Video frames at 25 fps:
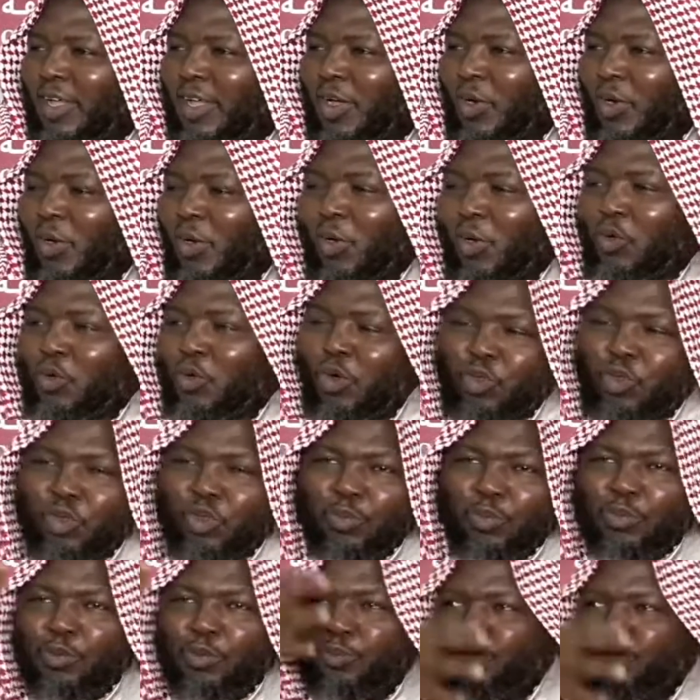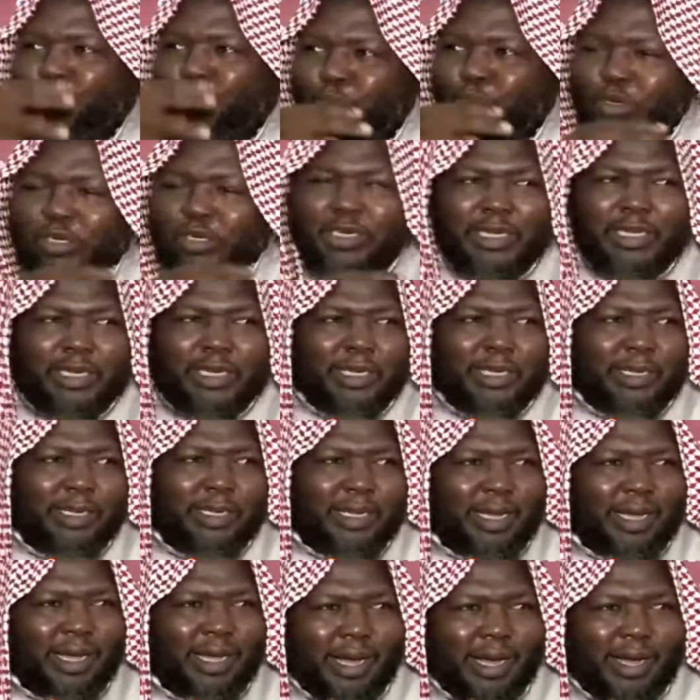Although you be put the
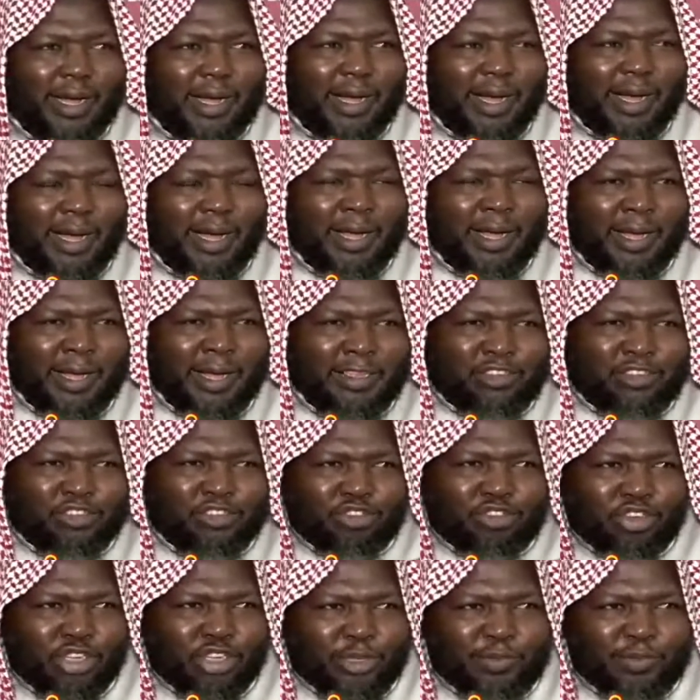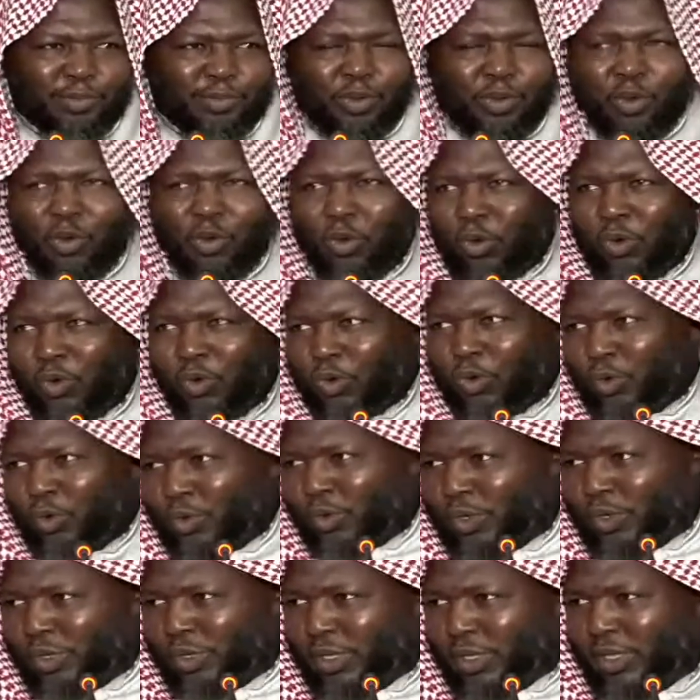stream or